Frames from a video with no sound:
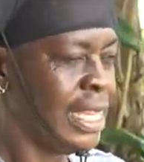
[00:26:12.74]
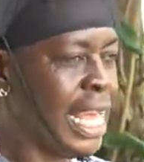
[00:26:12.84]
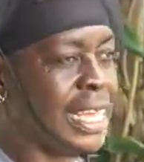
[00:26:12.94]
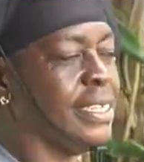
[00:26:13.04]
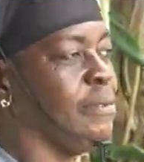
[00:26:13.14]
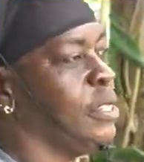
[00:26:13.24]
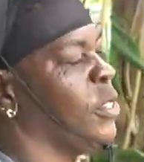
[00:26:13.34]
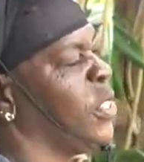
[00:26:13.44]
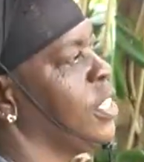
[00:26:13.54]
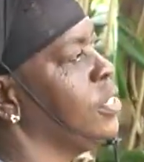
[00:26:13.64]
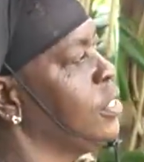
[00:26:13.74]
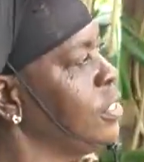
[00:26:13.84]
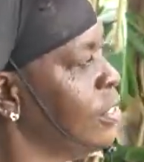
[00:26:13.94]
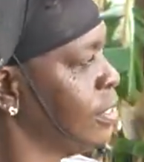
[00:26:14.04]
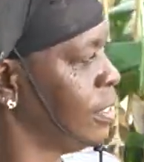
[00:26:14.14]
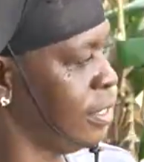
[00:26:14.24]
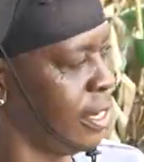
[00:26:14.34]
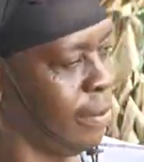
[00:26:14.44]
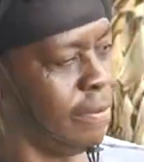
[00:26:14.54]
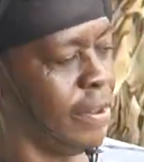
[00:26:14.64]
at different stages.
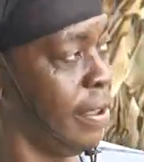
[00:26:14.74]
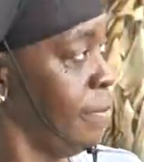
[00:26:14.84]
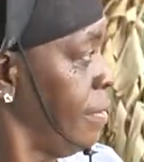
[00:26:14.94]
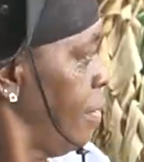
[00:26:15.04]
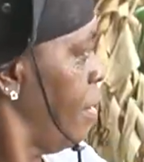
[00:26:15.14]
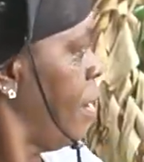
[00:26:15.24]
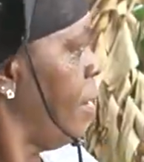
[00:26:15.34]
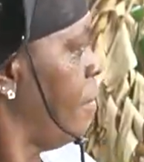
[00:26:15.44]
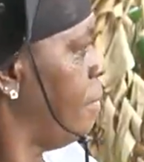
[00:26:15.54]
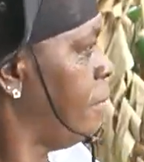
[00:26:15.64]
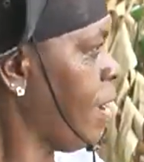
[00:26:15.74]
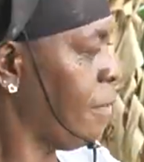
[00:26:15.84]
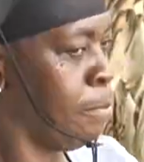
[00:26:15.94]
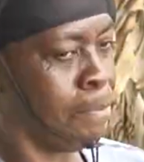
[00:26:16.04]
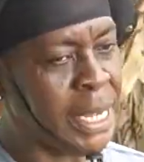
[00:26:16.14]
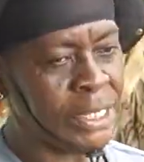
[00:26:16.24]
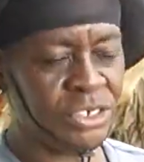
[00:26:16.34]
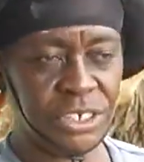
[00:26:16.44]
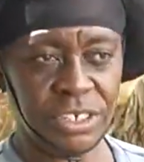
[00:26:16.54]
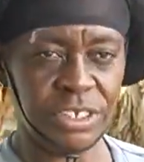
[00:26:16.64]
There are five
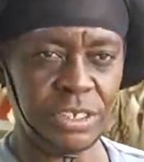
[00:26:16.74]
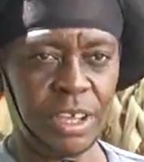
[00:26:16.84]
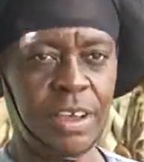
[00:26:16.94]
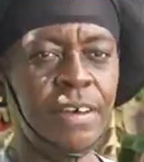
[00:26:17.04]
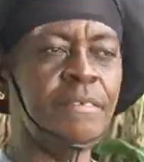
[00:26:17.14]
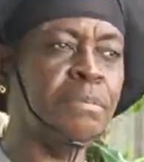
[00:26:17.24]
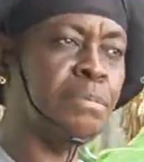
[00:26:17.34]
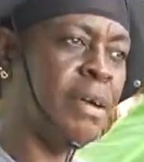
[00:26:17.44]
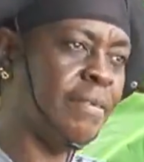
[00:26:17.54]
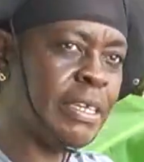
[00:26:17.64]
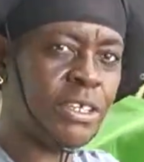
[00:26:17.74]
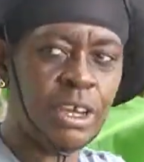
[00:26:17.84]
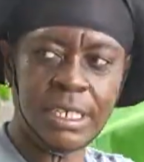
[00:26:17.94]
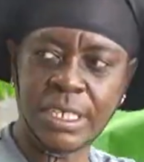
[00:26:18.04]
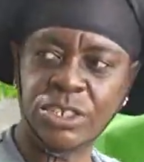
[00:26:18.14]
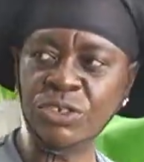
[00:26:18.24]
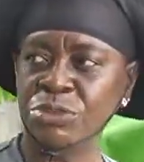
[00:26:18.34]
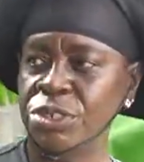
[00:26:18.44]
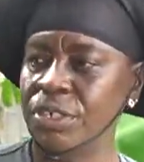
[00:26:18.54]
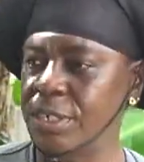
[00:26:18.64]
bunches of buffets on this
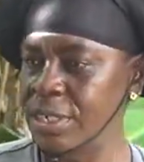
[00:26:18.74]
tree.